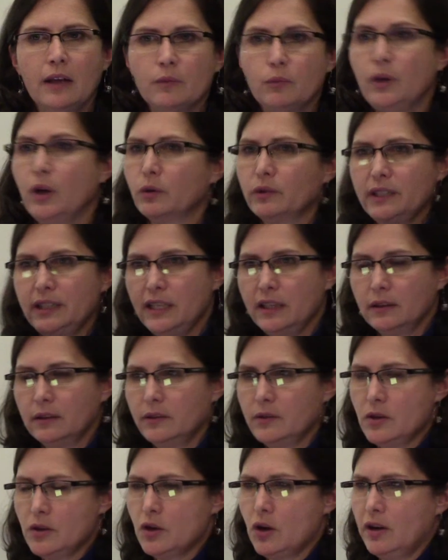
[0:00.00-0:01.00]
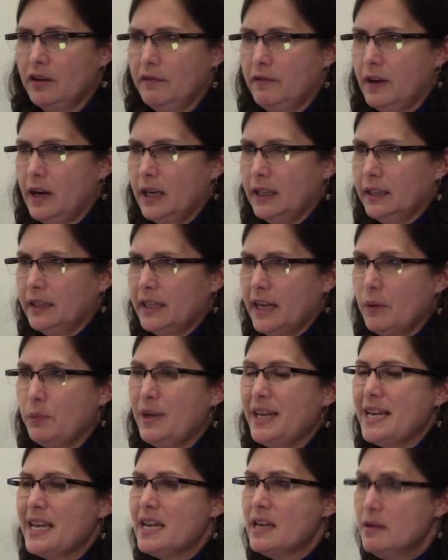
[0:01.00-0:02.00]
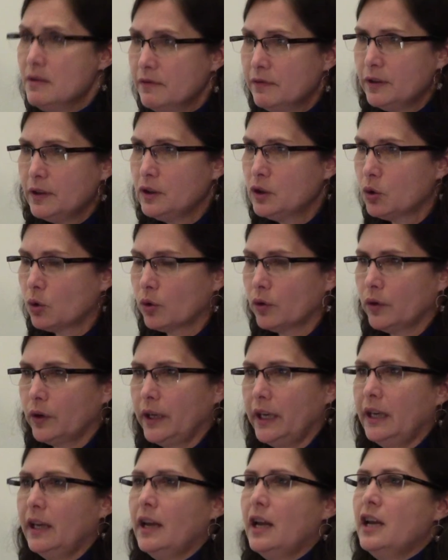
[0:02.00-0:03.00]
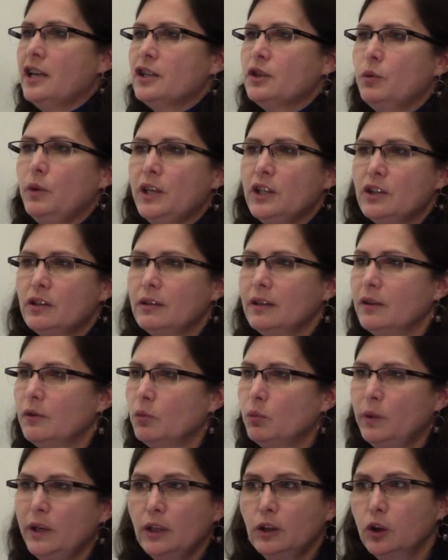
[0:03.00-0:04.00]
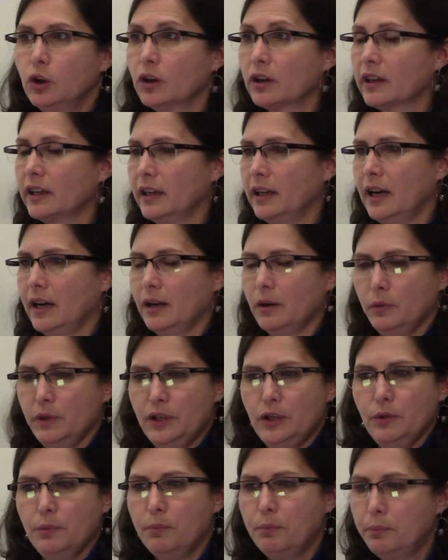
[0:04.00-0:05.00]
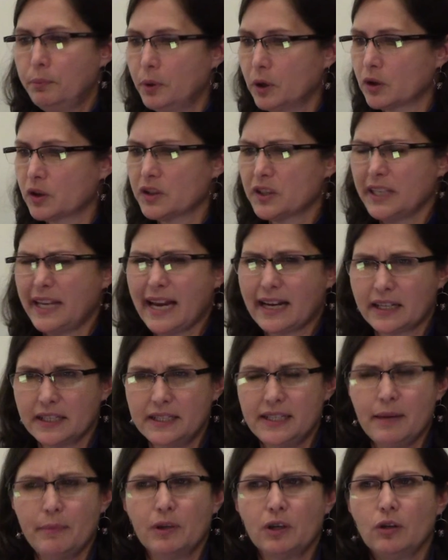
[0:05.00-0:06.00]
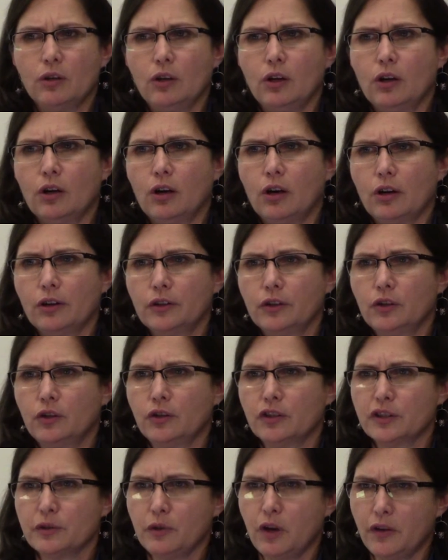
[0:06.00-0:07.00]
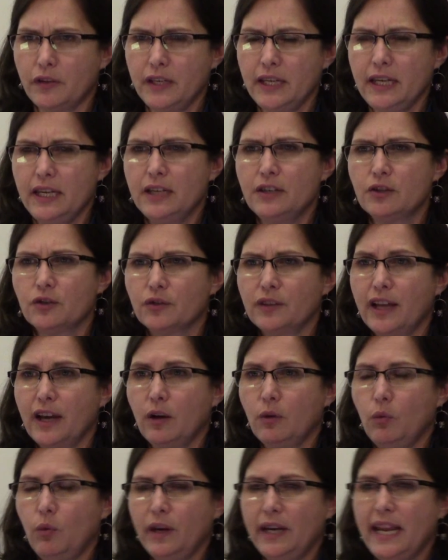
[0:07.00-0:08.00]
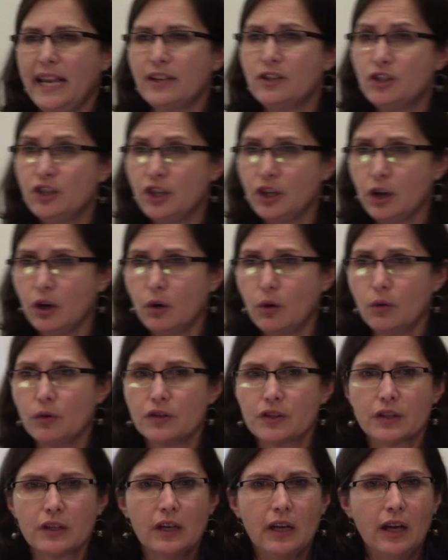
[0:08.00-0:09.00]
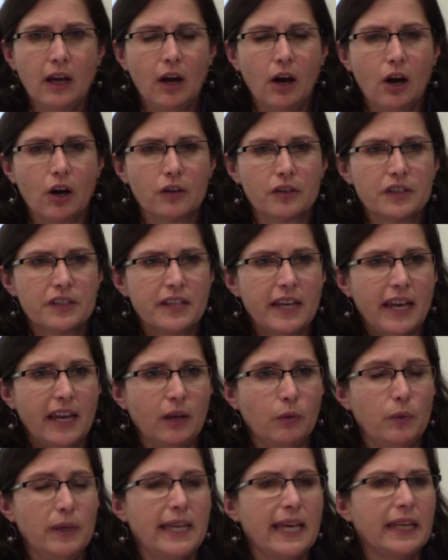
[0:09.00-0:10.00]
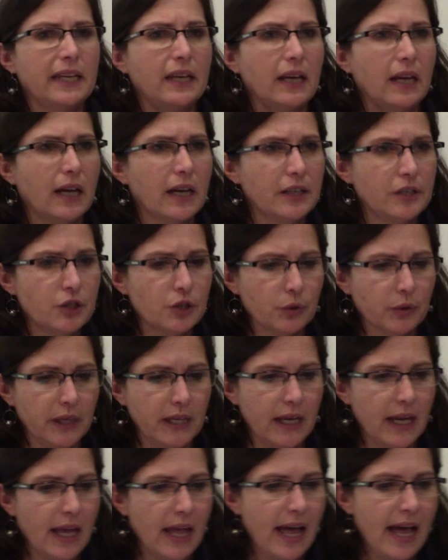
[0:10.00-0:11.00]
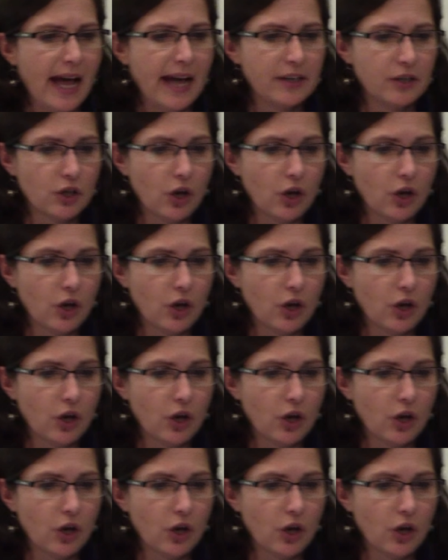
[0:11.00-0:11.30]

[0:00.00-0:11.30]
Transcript: We only deal in the non-violent. And we inventory. So we look, we do books and academical articles on the internet, what NGOs are saying. We get in country and